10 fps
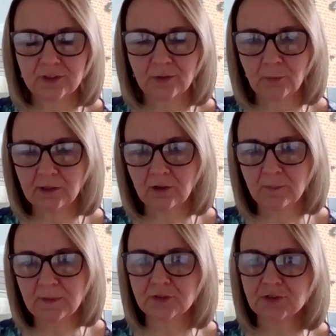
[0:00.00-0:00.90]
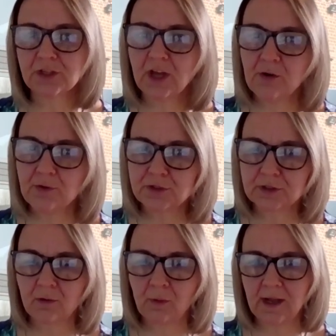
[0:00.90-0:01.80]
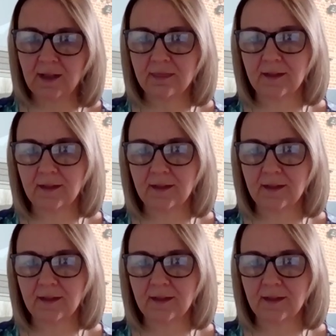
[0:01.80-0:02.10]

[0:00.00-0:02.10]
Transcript: so we'll be coming on to those in